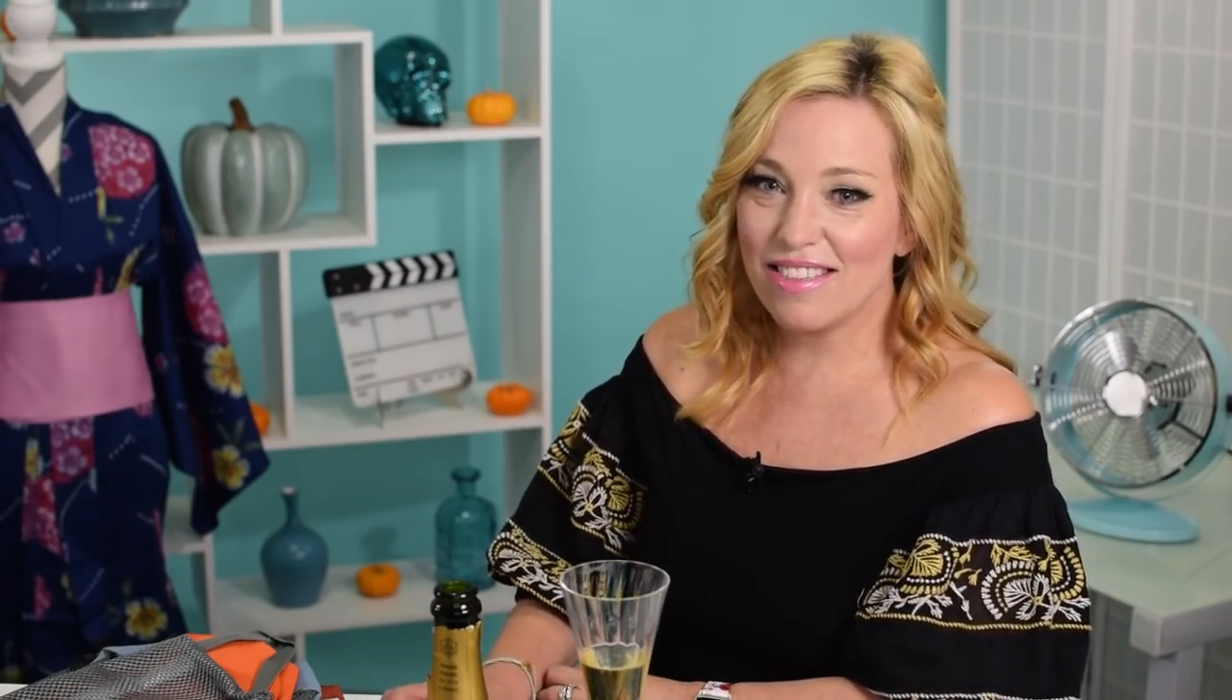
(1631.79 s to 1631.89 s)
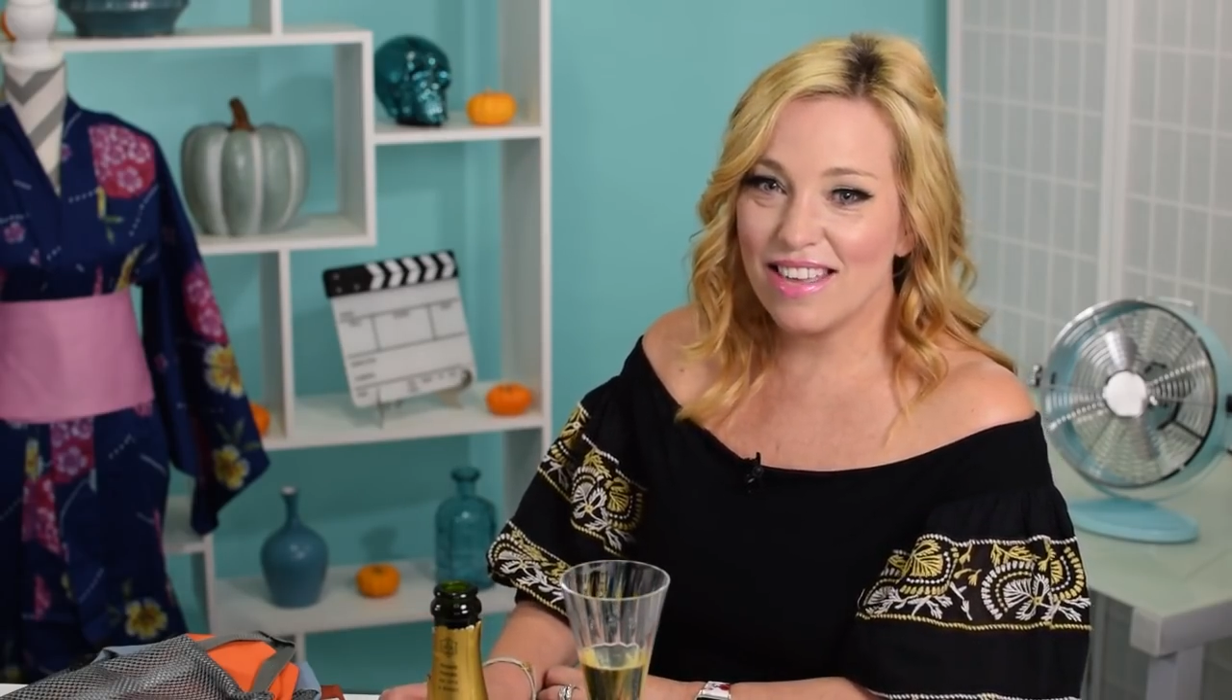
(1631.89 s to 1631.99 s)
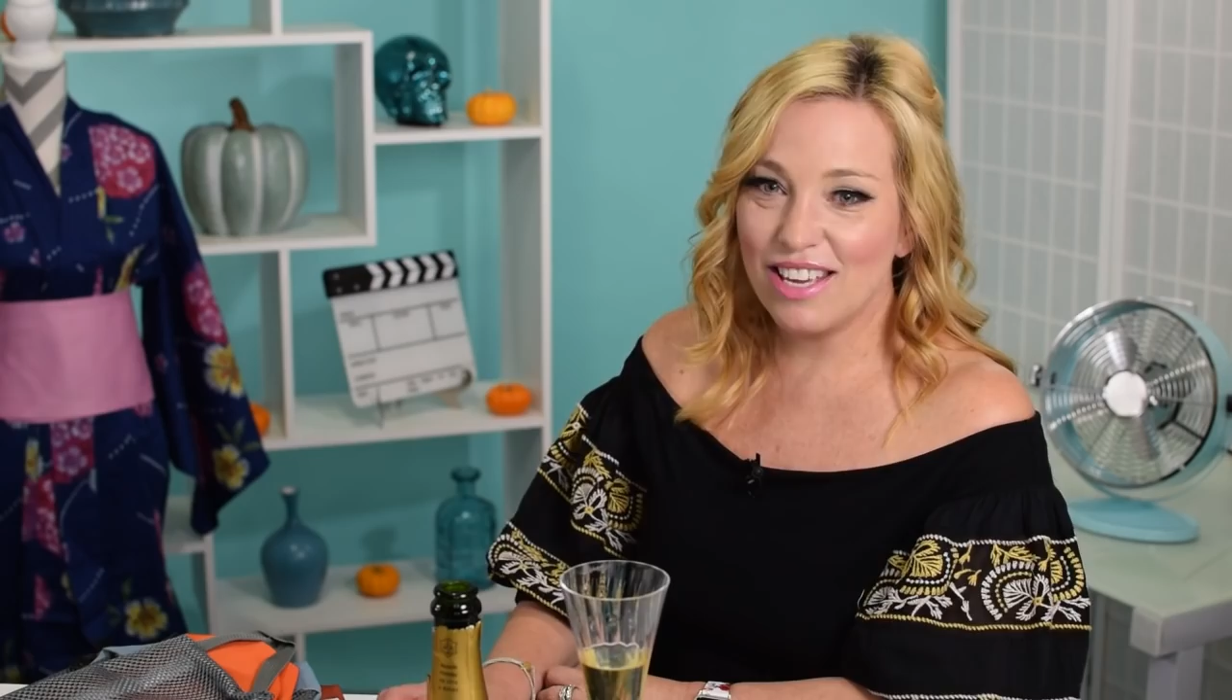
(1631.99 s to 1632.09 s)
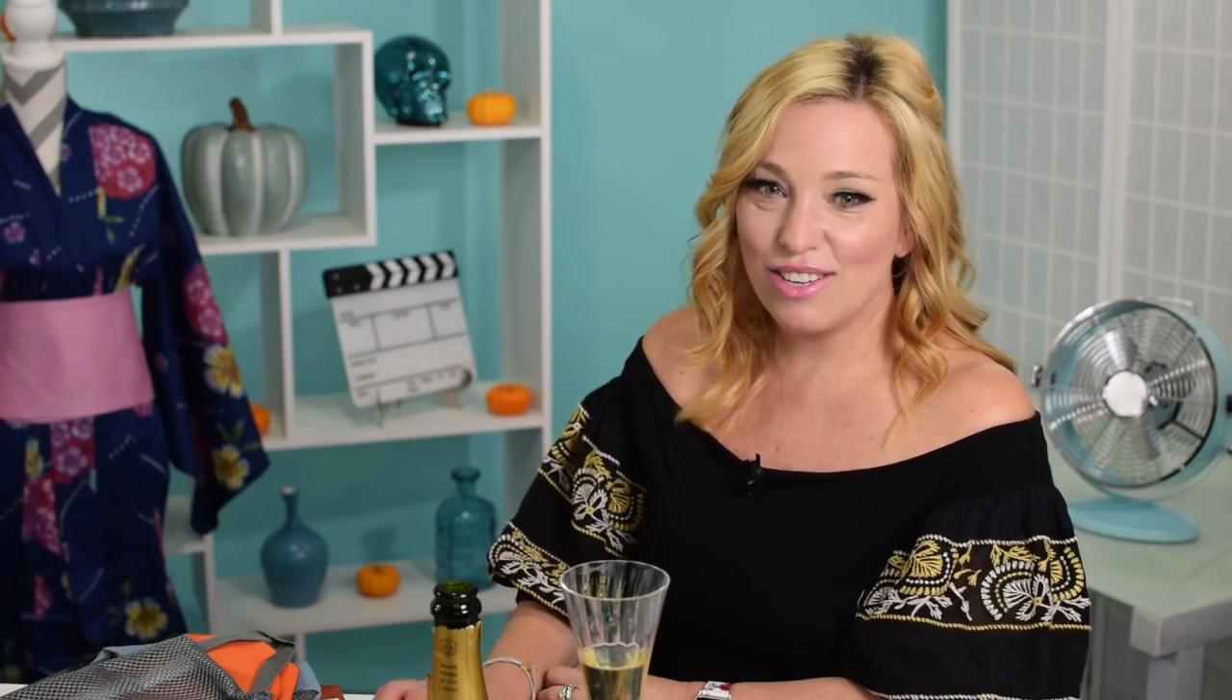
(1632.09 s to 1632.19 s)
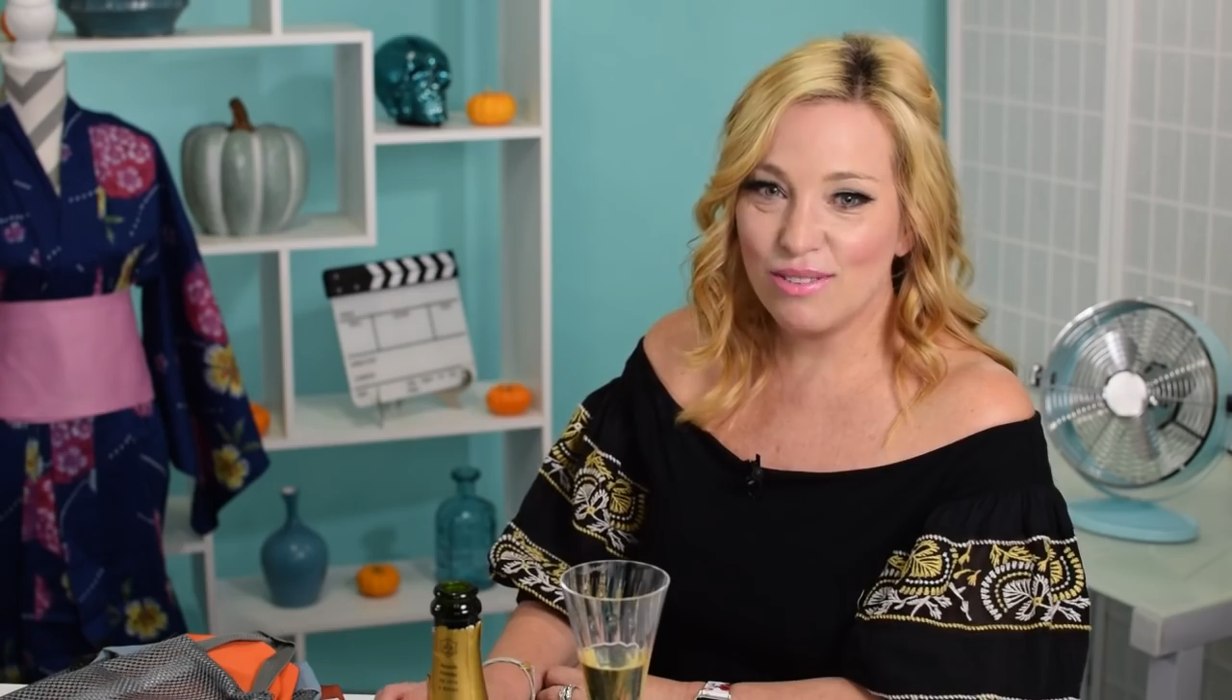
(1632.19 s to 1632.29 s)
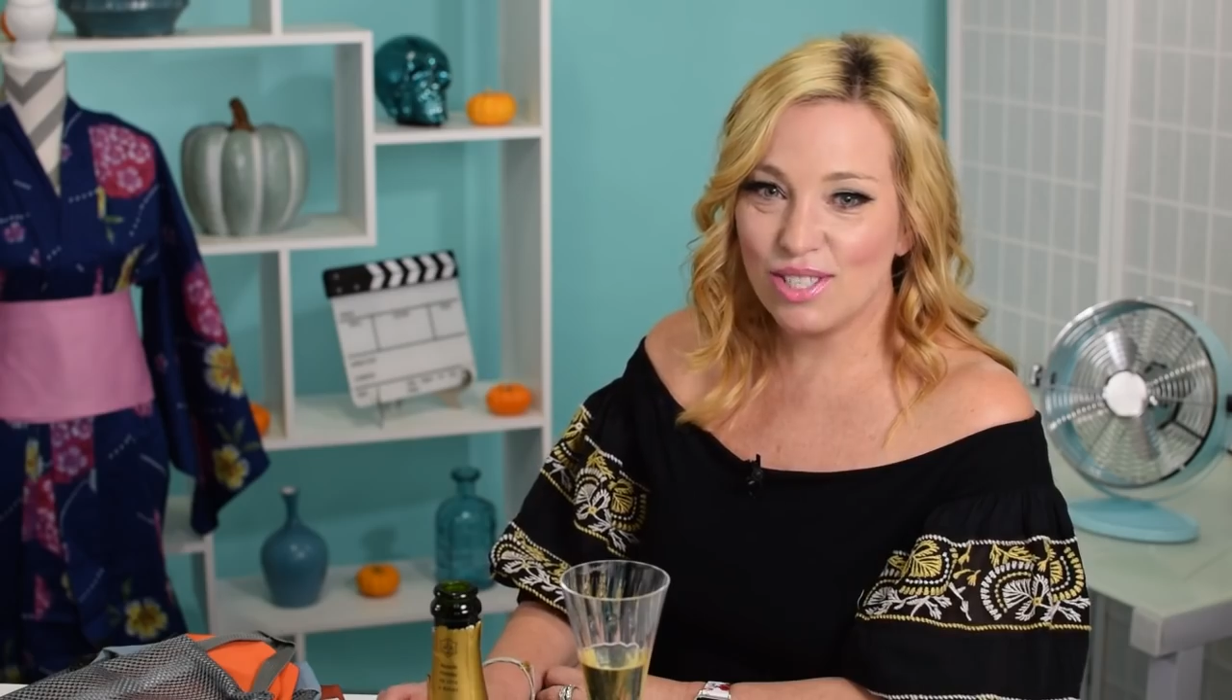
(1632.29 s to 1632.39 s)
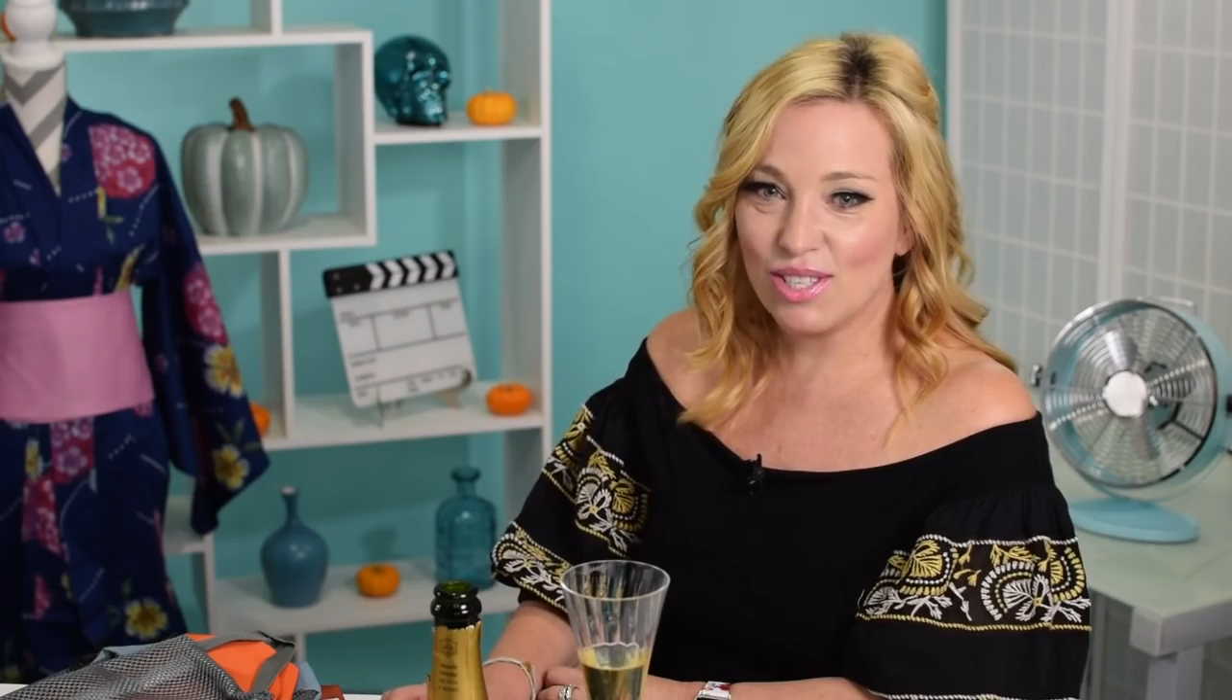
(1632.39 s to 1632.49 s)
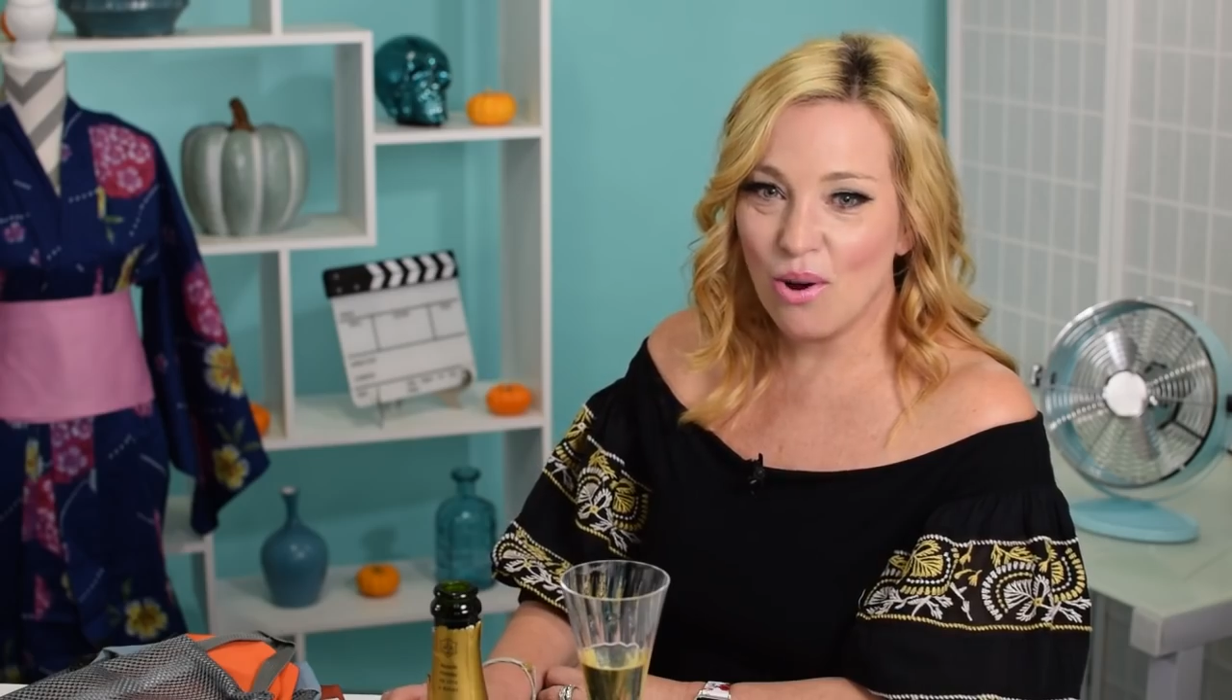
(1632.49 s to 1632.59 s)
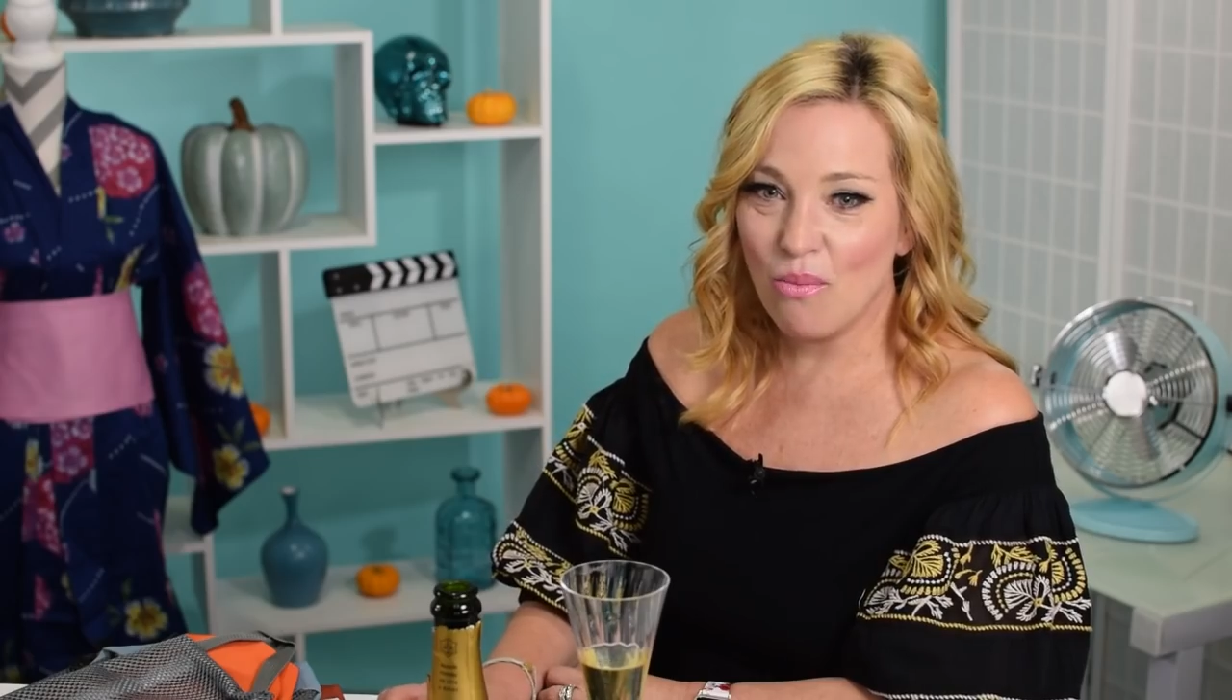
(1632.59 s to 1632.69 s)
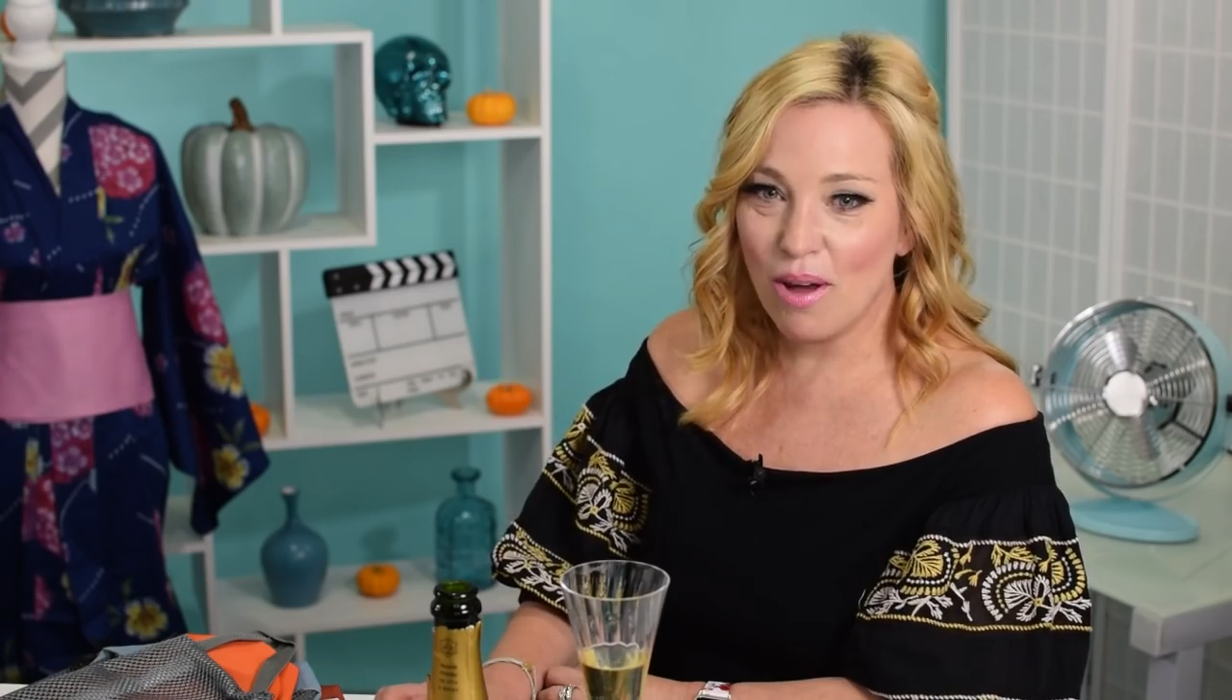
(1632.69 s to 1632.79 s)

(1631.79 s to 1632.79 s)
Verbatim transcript: thank you so